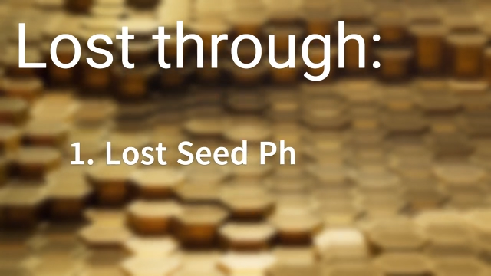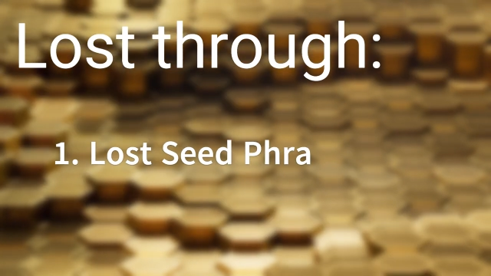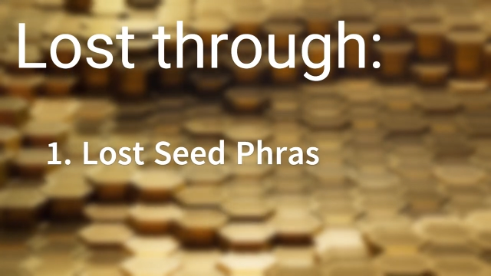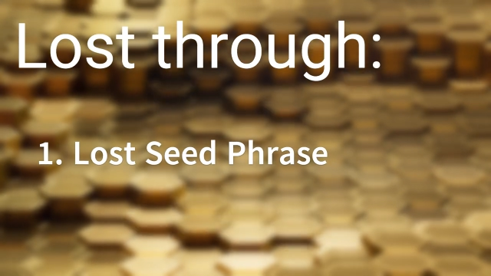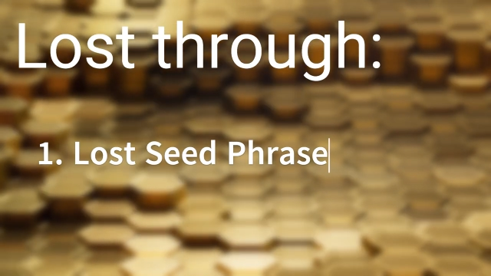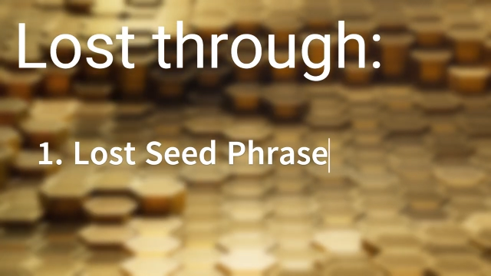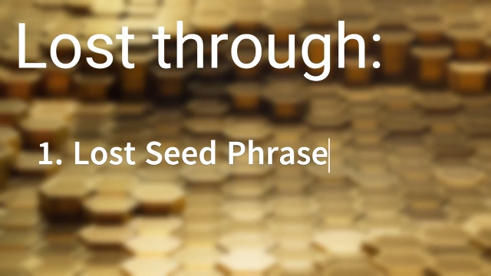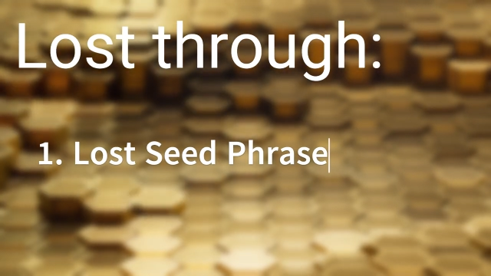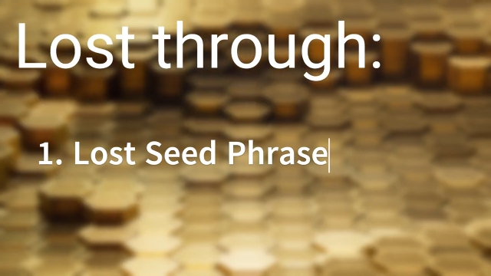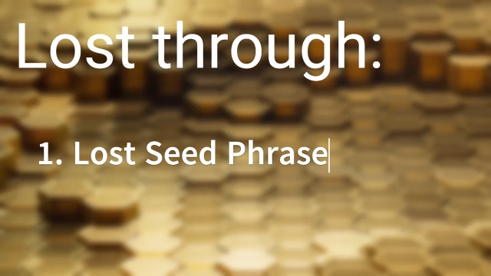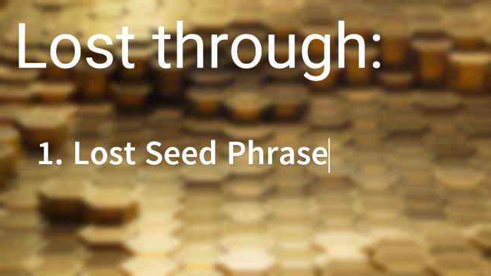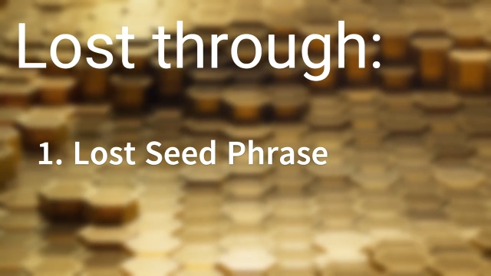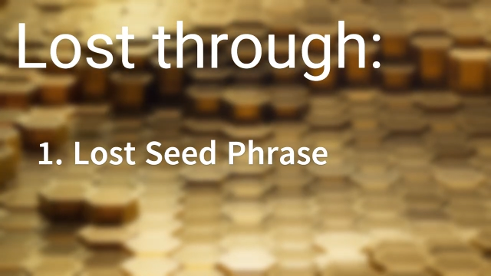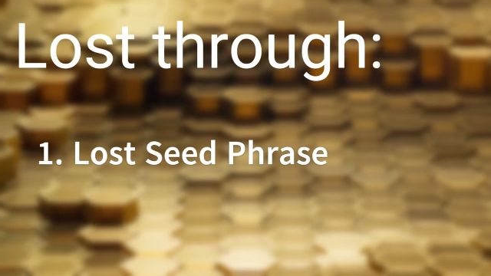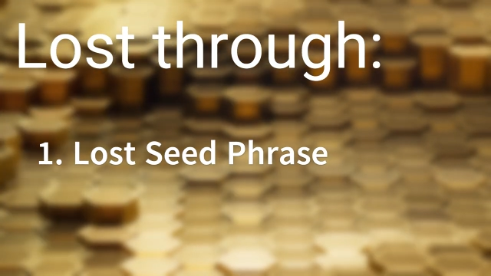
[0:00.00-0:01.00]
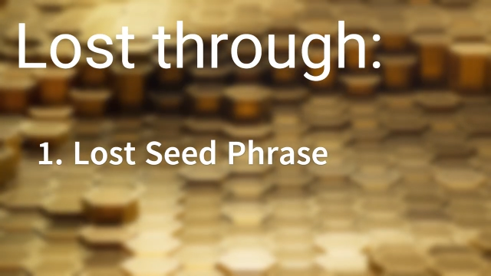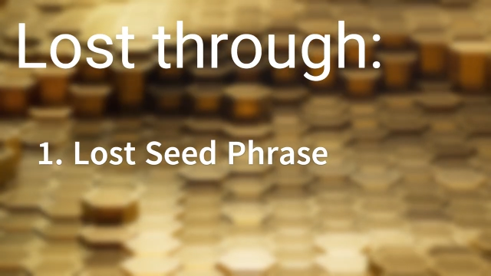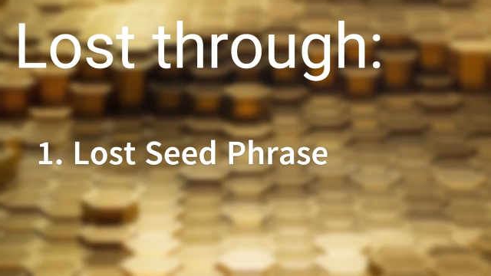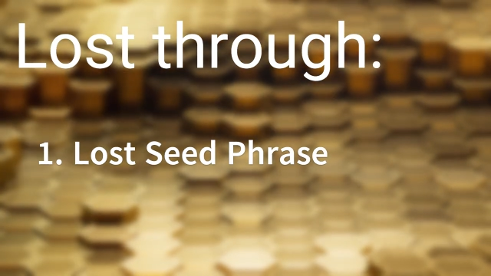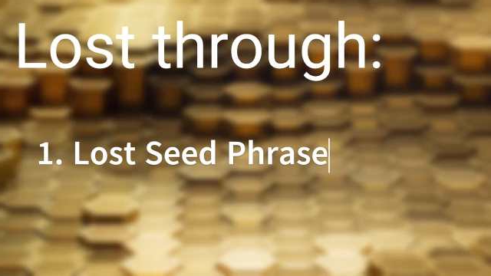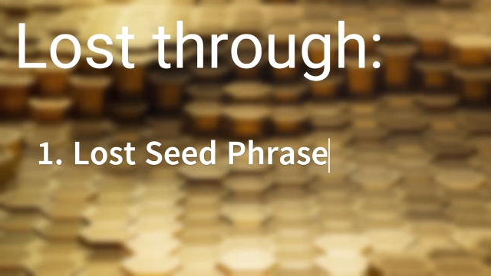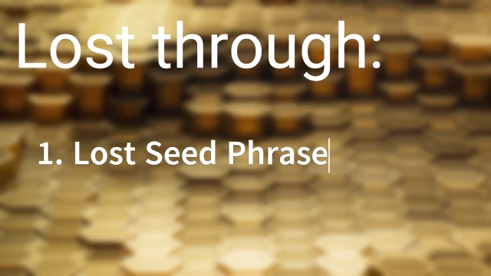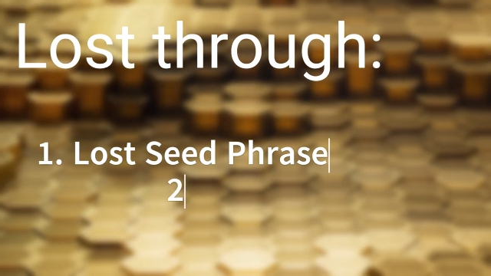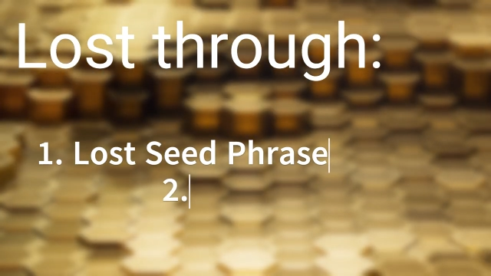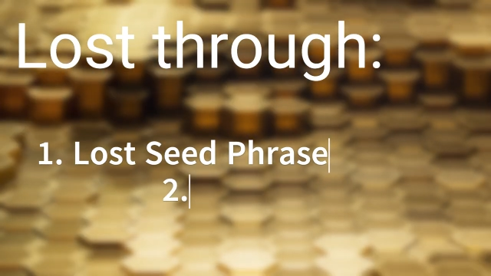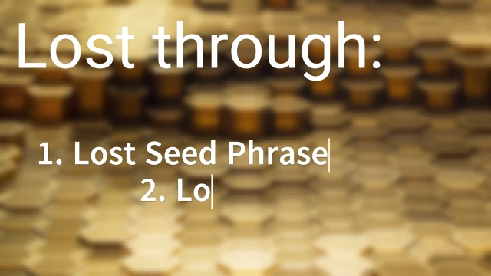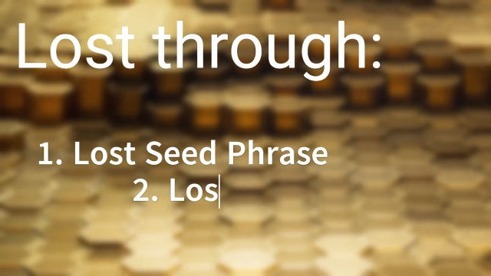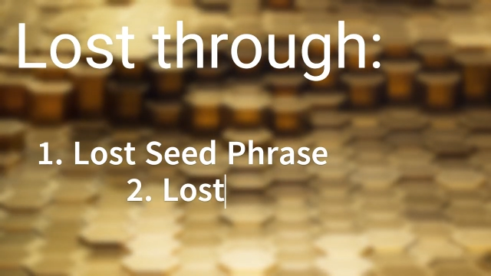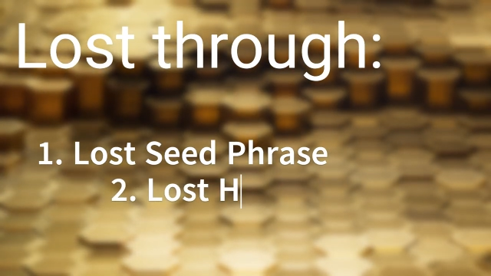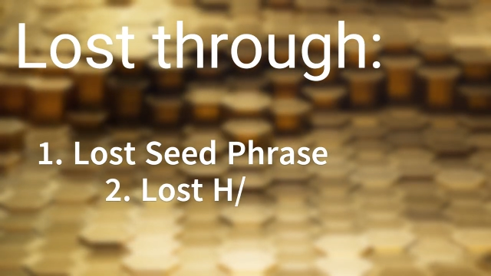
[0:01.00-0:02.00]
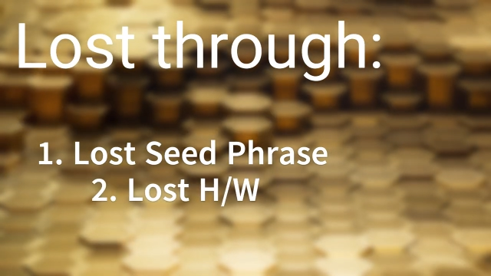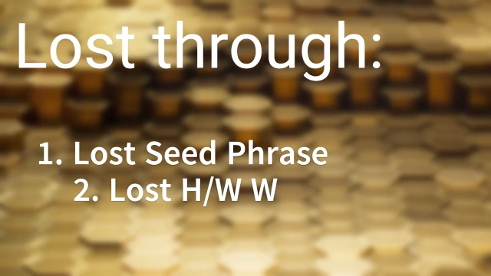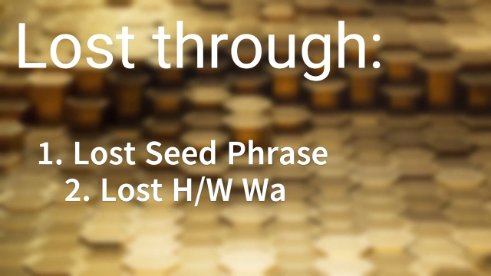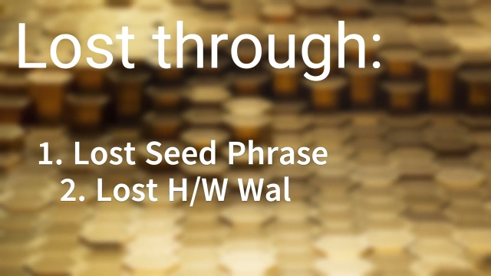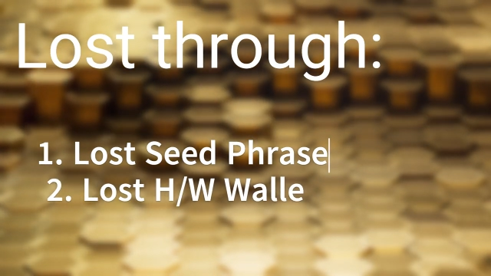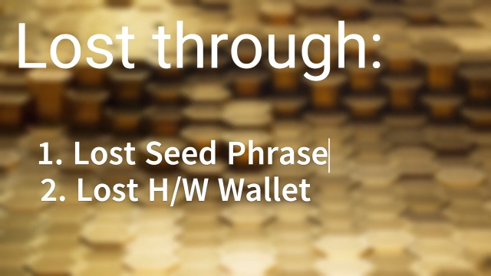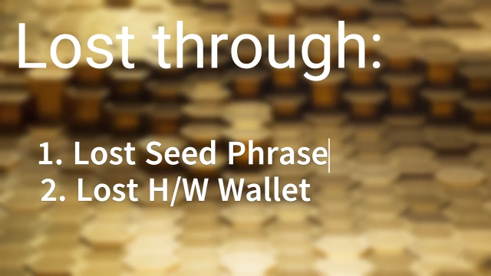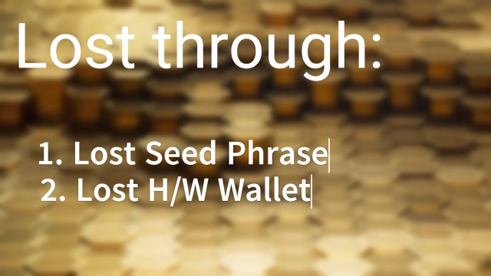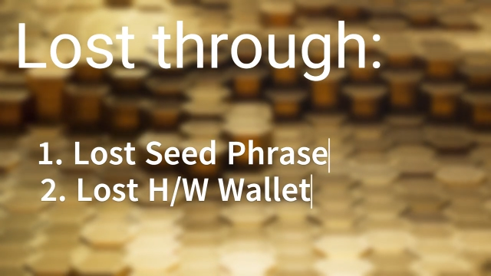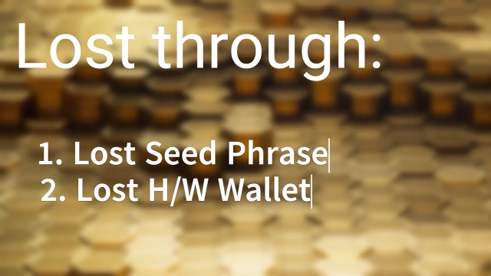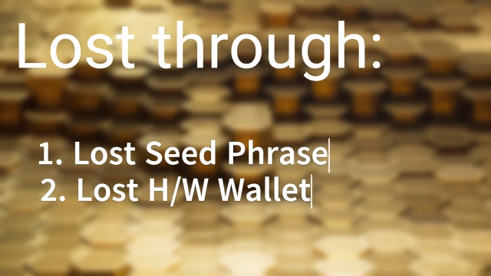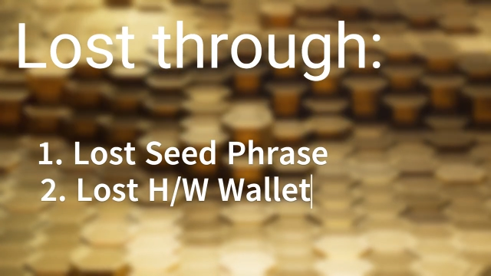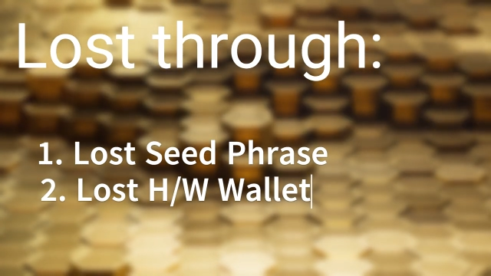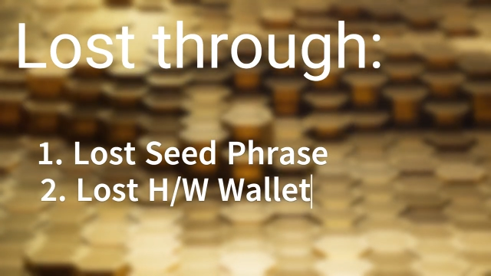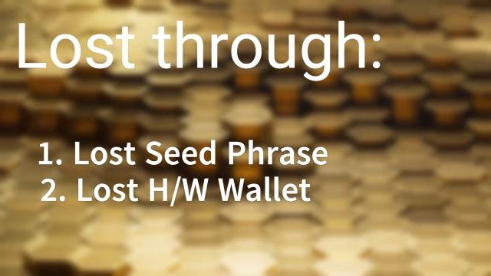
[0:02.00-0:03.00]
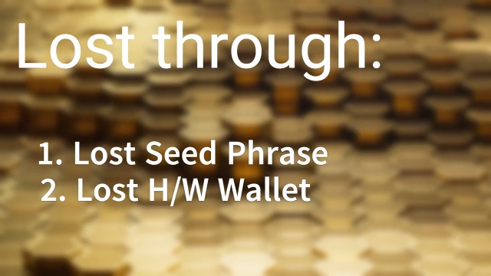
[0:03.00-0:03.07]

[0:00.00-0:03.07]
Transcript: (no speaker visible)